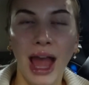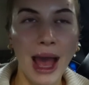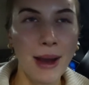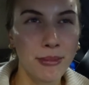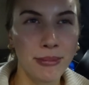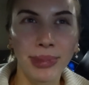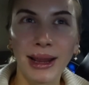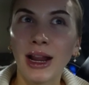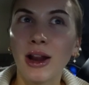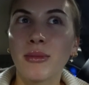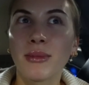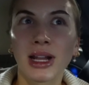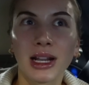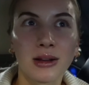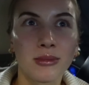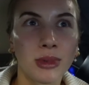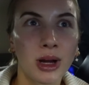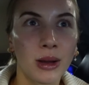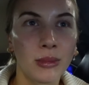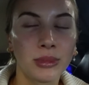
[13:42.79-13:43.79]
At bare
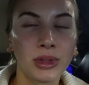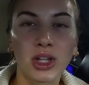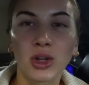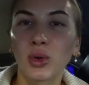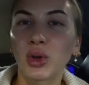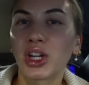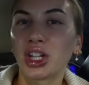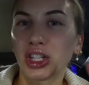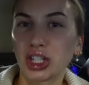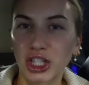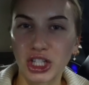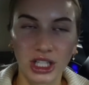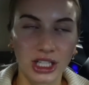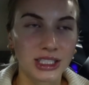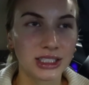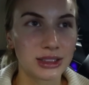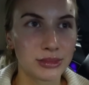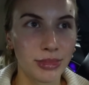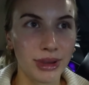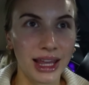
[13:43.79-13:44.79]
minimum, you can
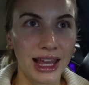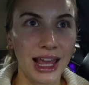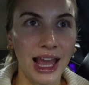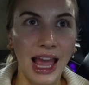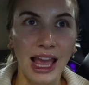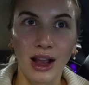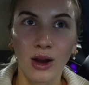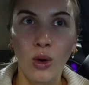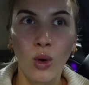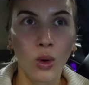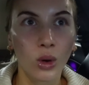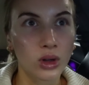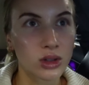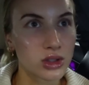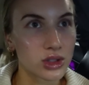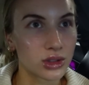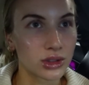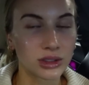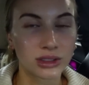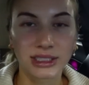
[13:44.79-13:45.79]
just be a
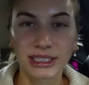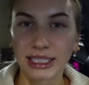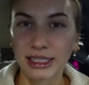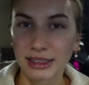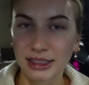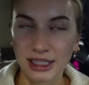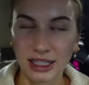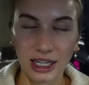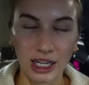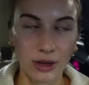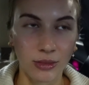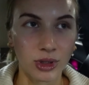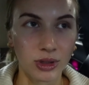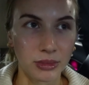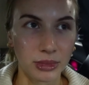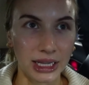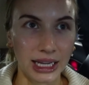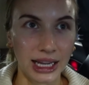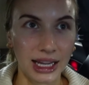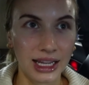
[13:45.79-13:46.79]
cordial, decent human
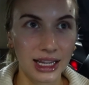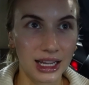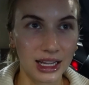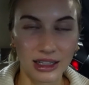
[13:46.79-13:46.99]
being.